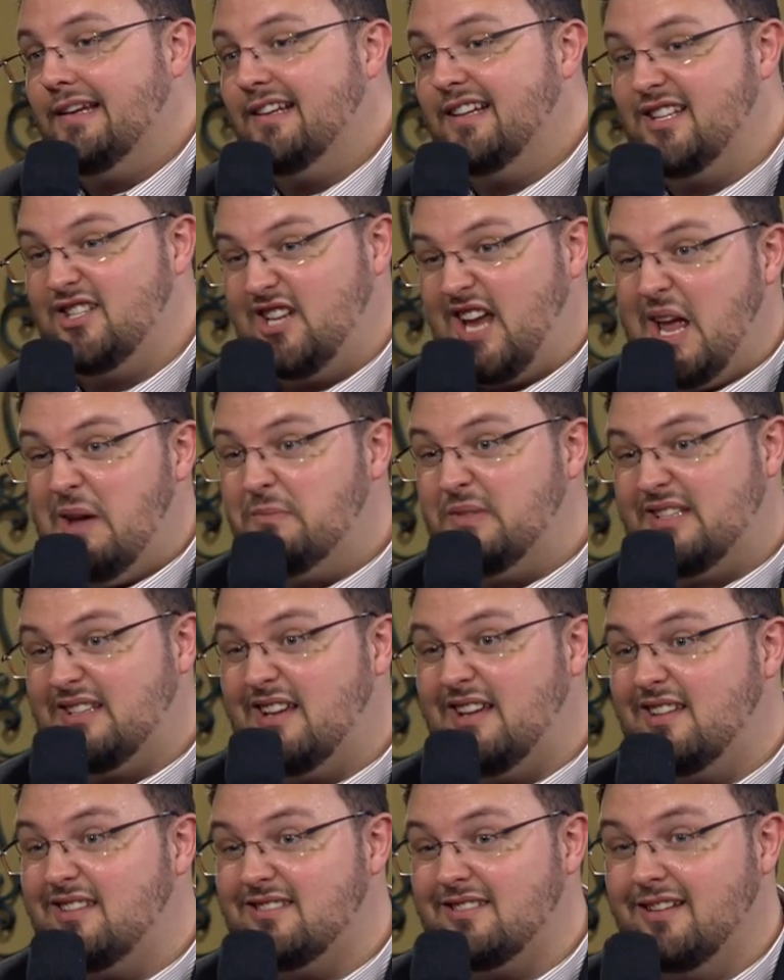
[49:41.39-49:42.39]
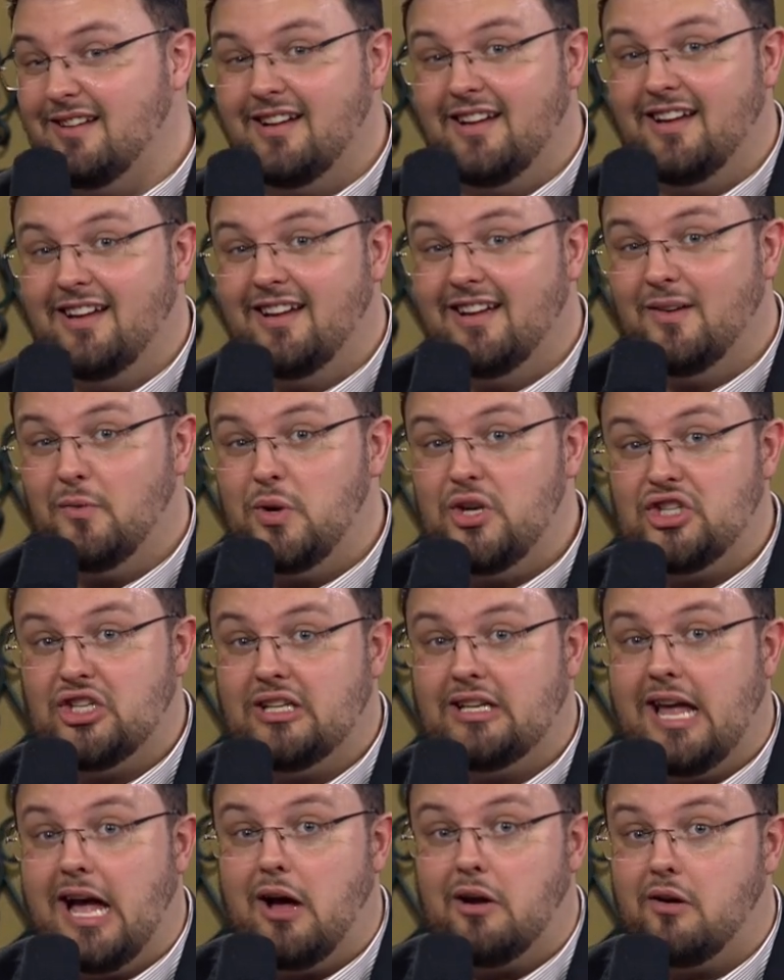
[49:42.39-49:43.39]
And James says we should
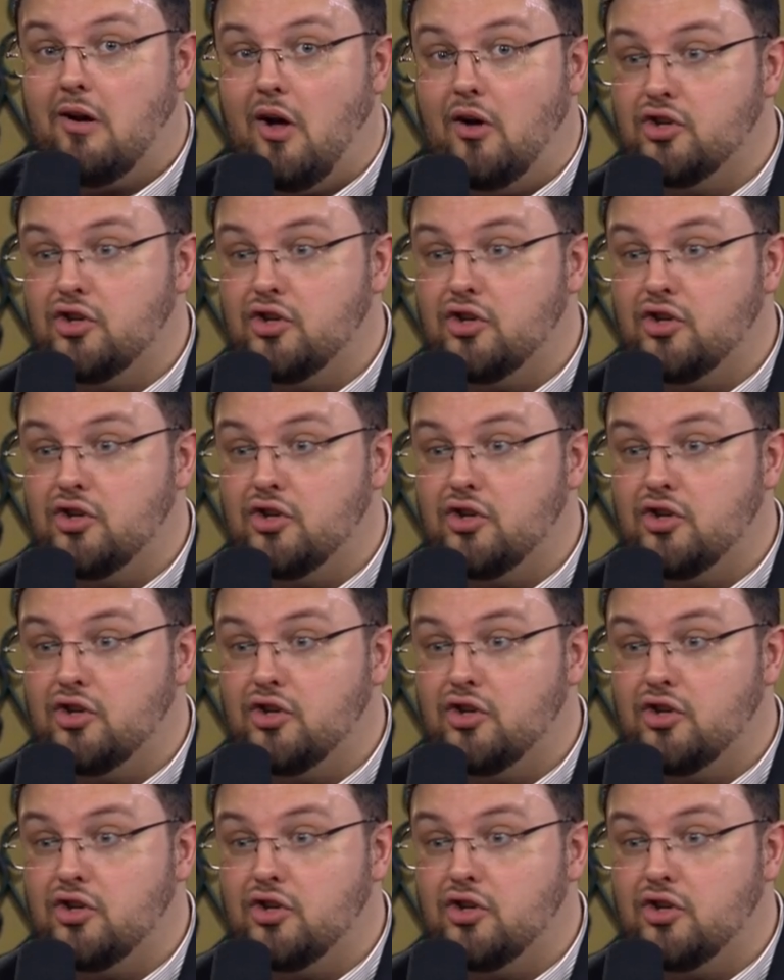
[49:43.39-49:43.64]
count it all